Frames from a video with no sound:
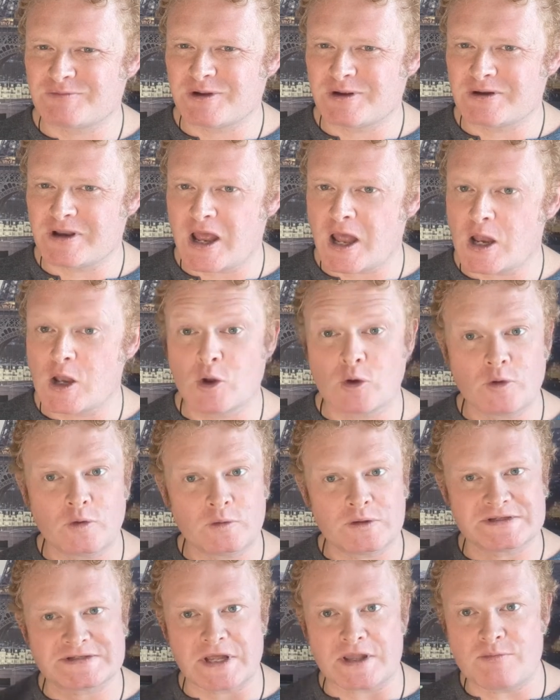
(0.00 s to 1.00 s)
but look at
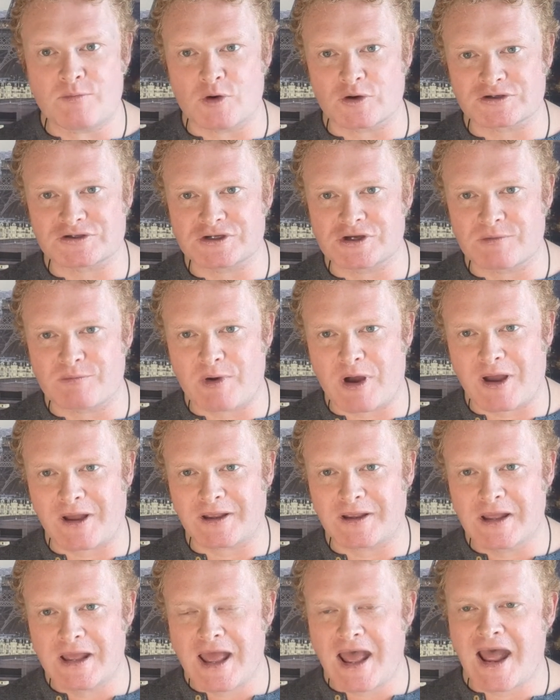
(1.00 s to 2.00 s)
all these other books you could buy.
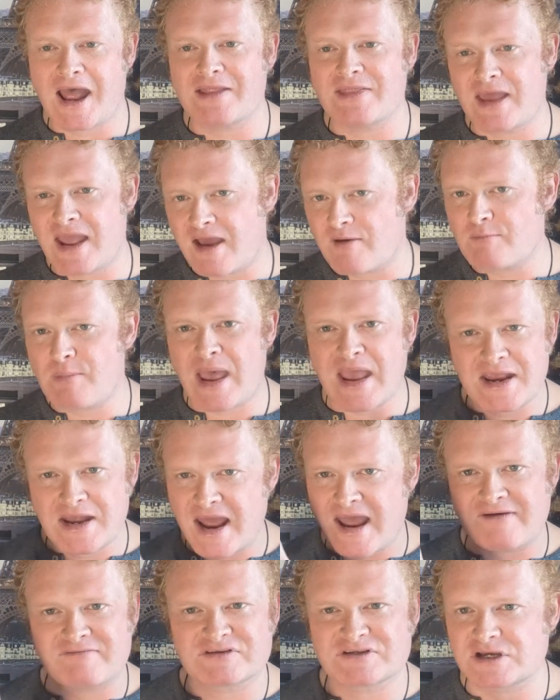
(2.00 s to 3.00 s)
And they have paid
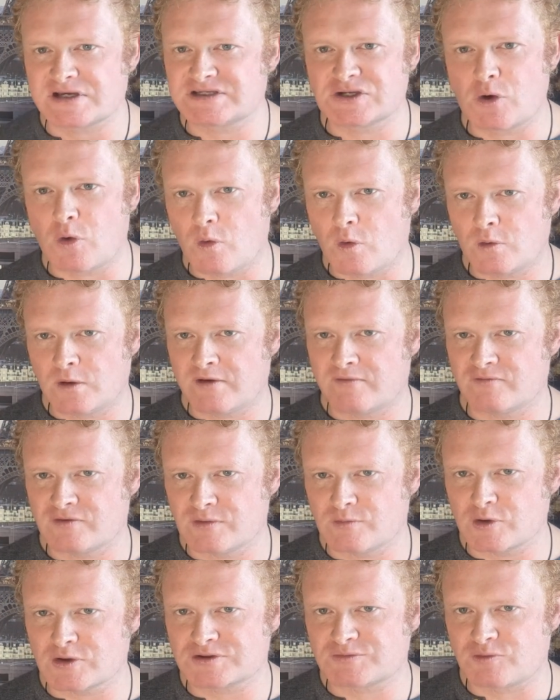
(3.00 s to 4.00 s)
advertising all over
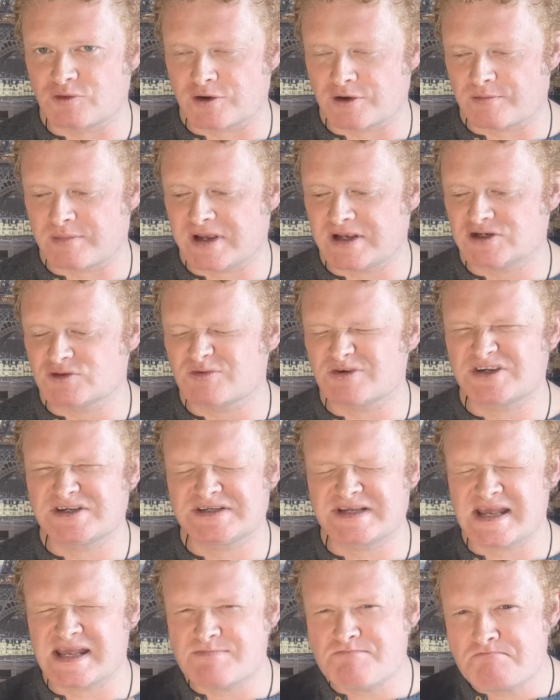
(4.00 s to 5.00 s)
the book's product page, which
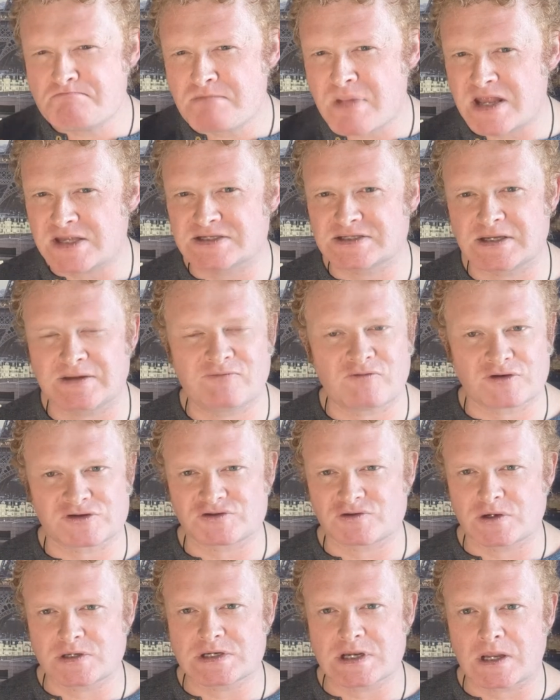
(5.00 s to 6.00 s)
is immensely
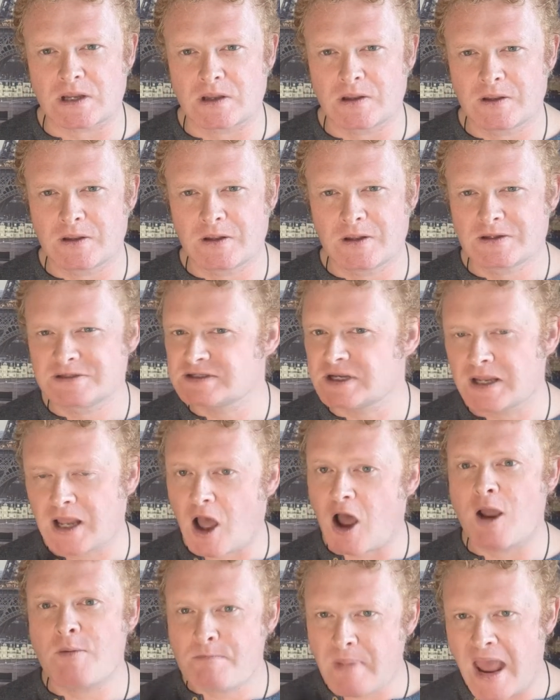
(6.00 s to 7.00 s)
frustrating. It's like
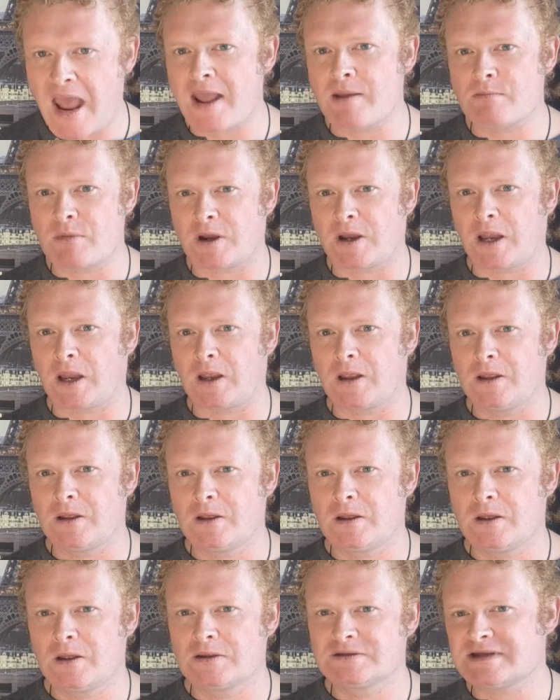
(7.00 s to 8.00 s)
I'm paying money
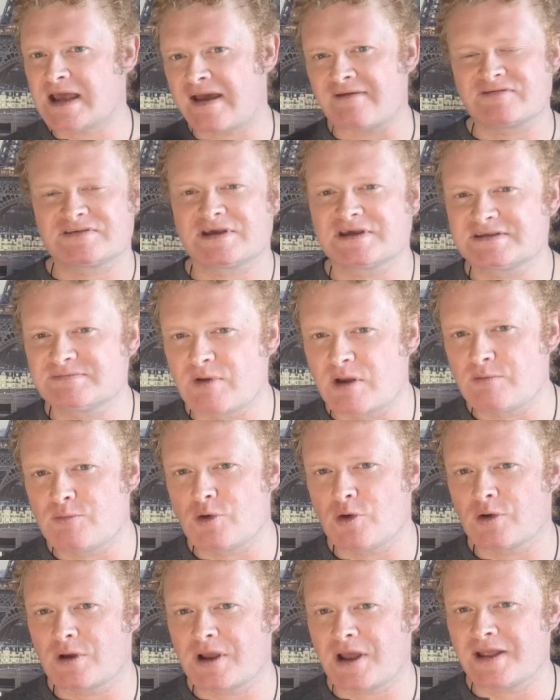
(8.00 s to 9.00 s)
to advertise my
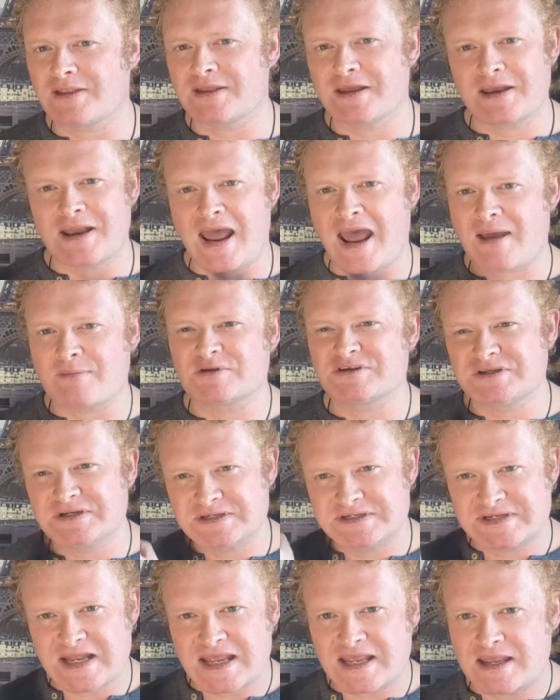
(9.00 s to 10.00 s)
book, and then Amazon
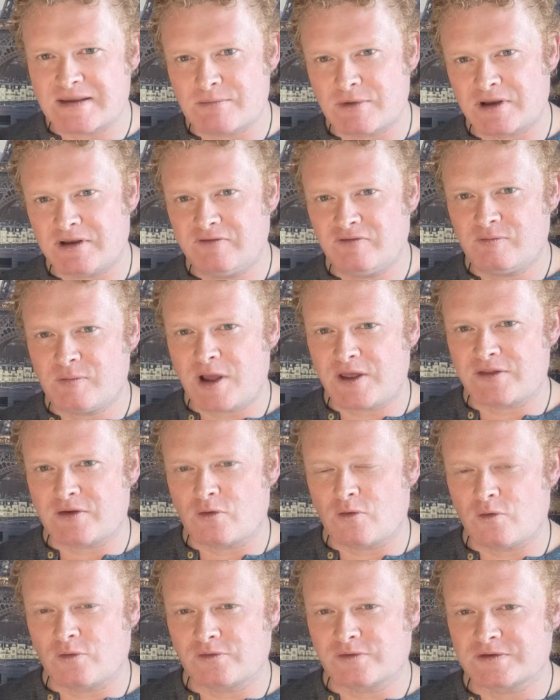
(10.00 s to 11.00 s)
is taking money from other
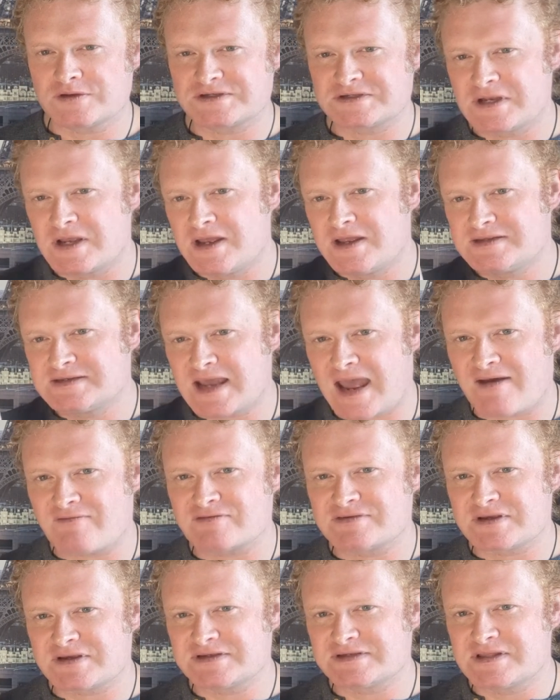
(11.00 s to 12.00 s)
authors to
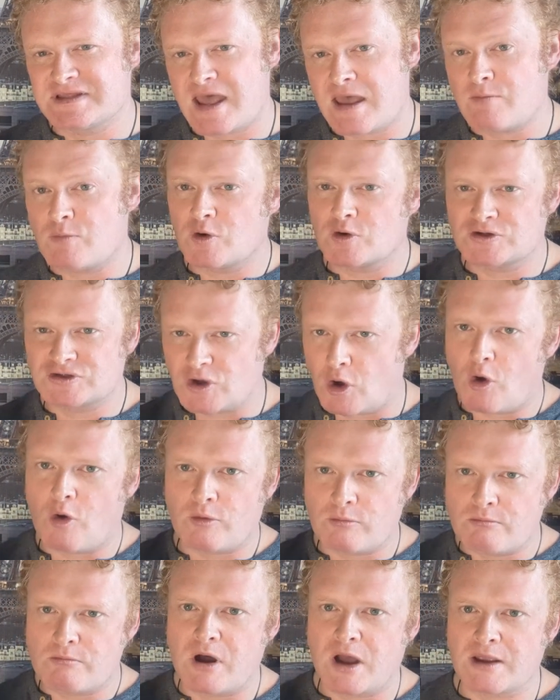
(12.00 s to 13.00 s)
advertise their books
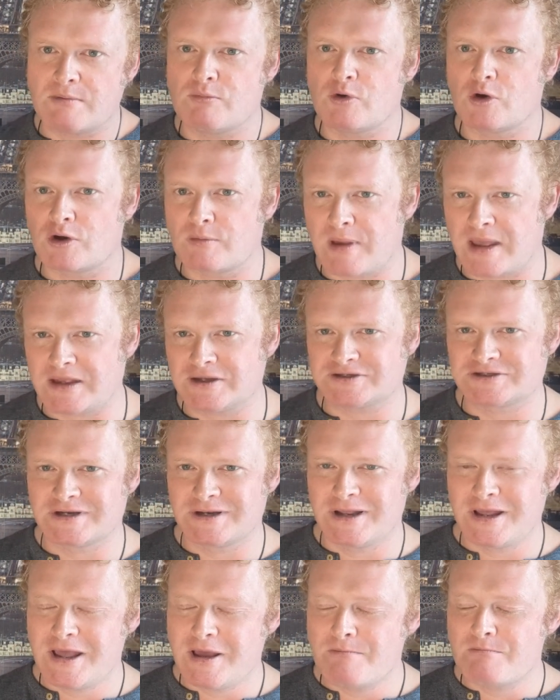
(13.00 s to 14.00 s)
on my book page.
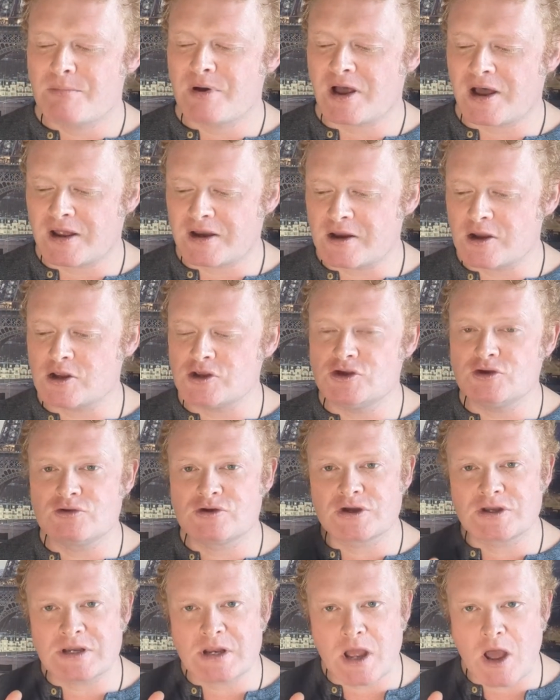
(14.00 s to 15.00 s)
But you
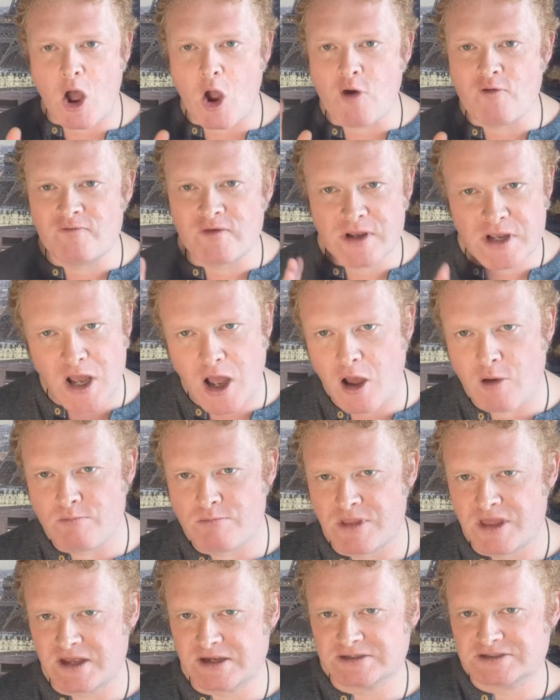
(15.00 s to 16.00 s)
can
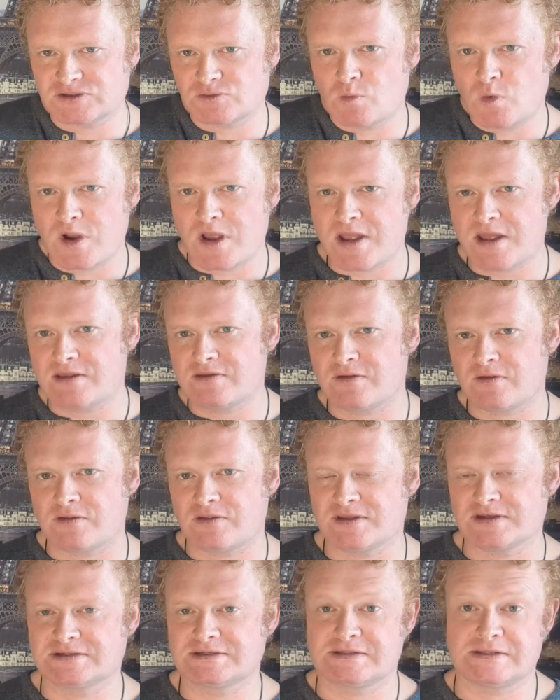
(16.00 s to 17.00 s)
overcome this with
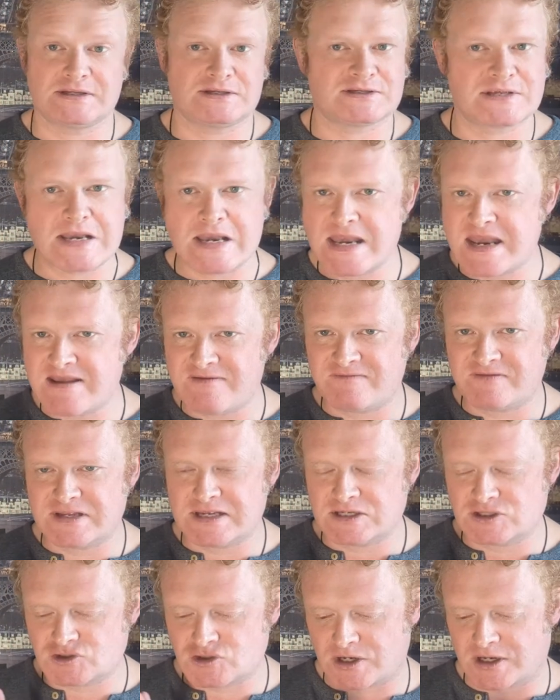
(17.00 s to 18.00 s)
this nifty
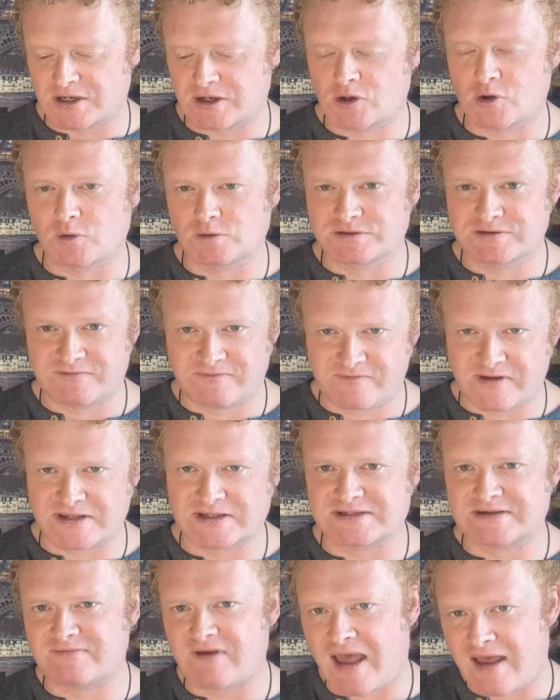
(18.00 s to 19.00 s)
trick called
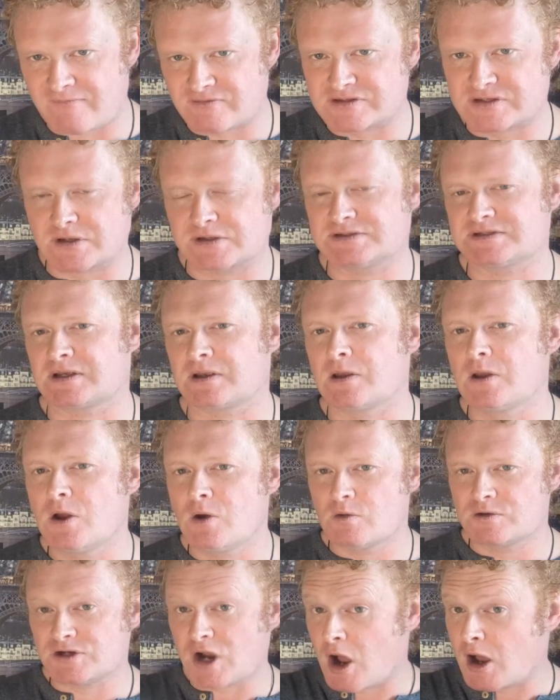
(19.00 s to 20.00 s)
defensive advertising,
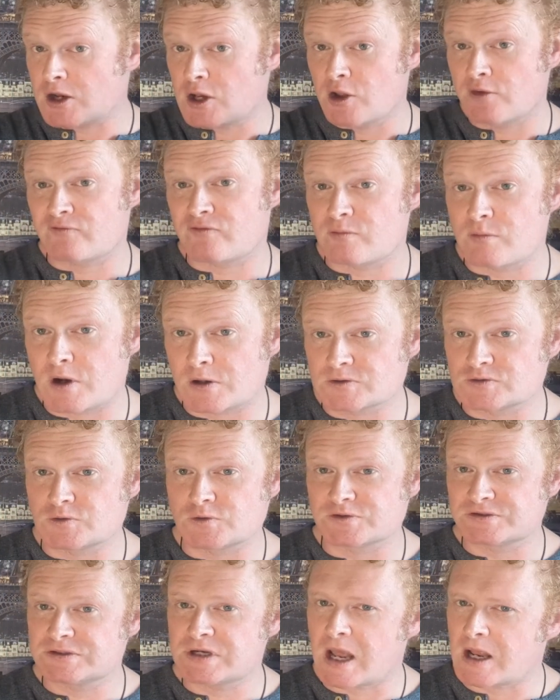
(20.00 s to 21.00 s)
which I learned from Mark
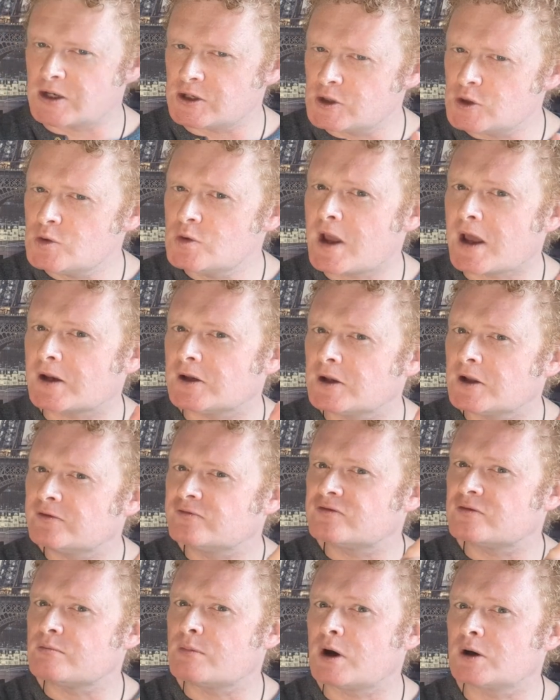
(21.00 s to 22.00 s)
Dawson, and you can learn
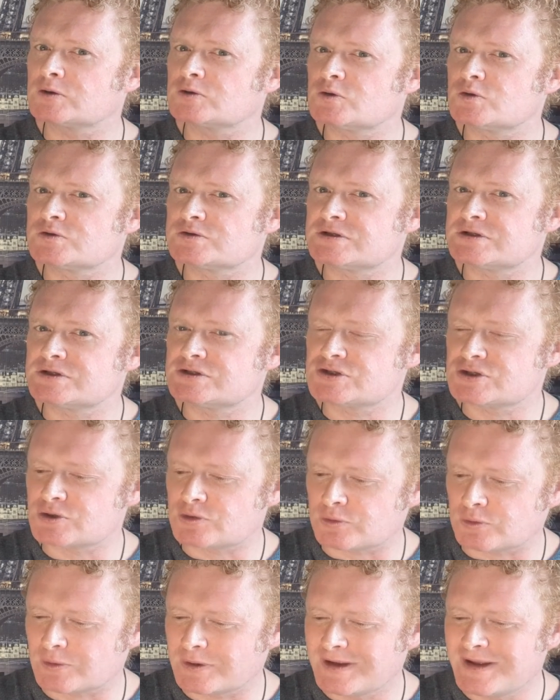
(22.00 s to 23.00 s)
from Mark Dawson too.